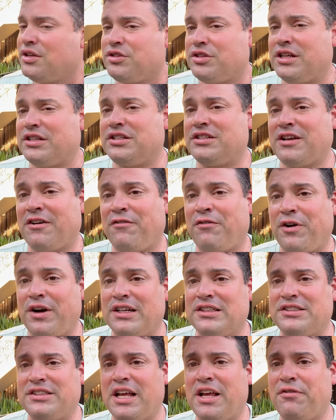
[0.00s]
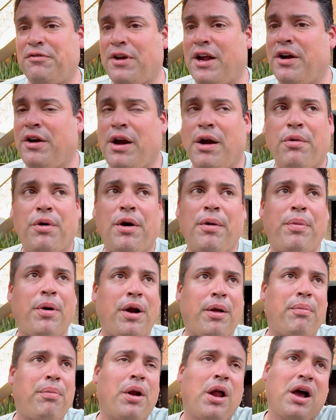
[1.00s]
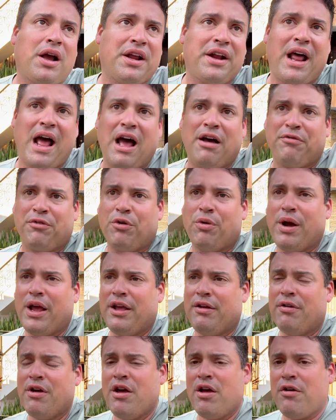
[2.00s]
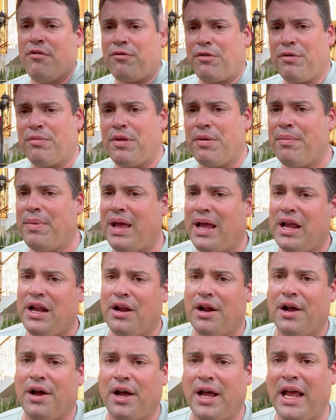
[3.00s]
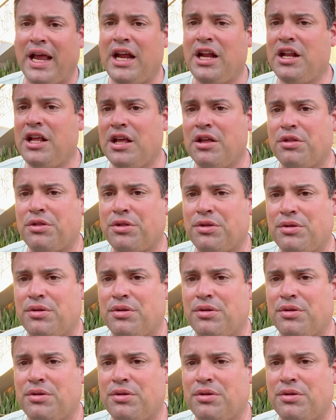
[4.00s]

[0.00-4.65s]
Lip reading: This is a very safe area. We're about a block and a half away from the main 80th.